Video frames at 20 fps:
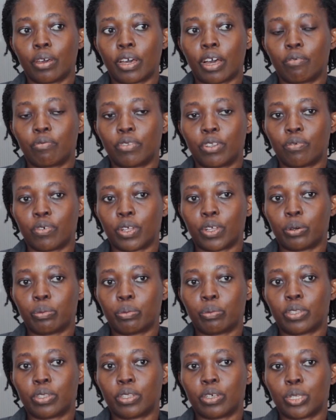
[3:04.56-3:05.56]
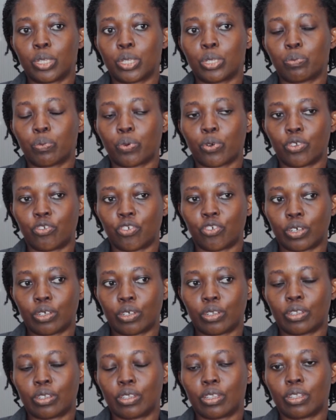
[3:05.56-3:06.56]
have developed this
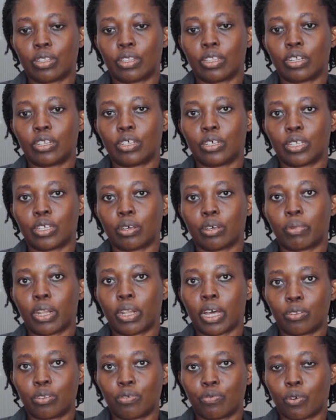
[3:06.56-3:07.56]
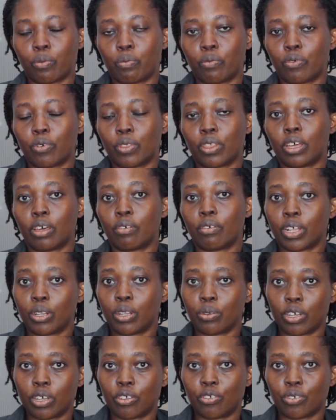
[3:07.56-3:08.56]
project that is a platform for the
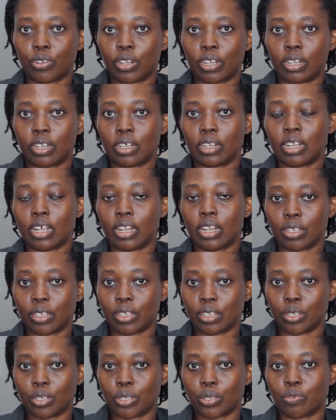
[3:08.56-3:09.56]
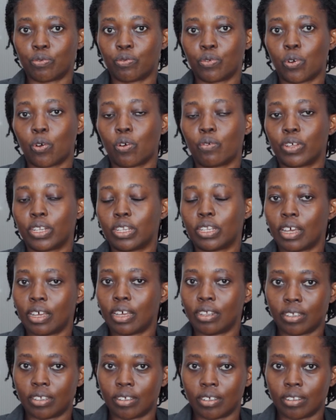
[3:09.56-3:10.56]
evaluation and analysis of
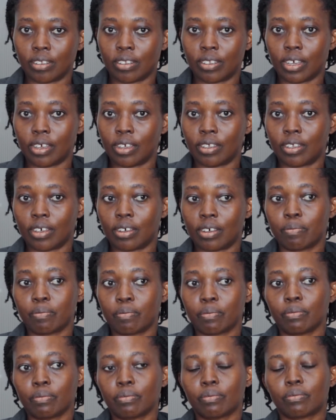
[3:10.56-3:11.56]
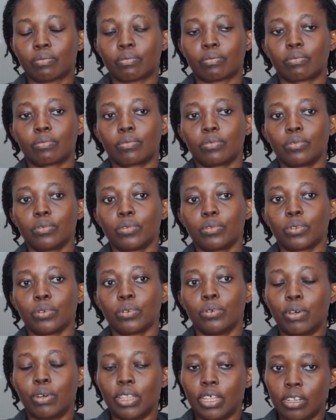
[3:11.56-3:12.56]
COVID-19 data
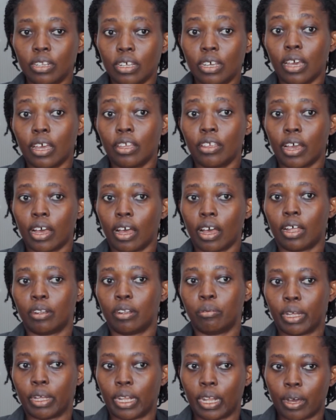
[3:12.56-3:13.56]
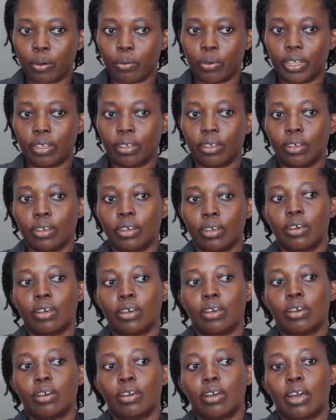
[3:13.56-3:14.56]
within Kenya and Malawi.
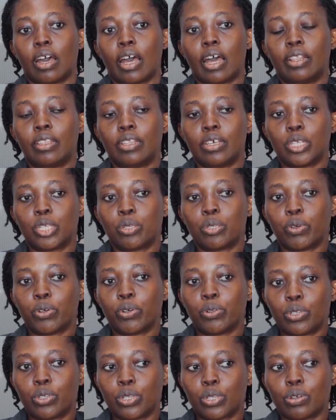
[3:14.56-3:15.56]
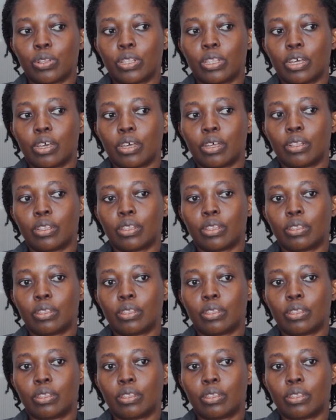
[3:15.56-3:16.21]
And this builds on the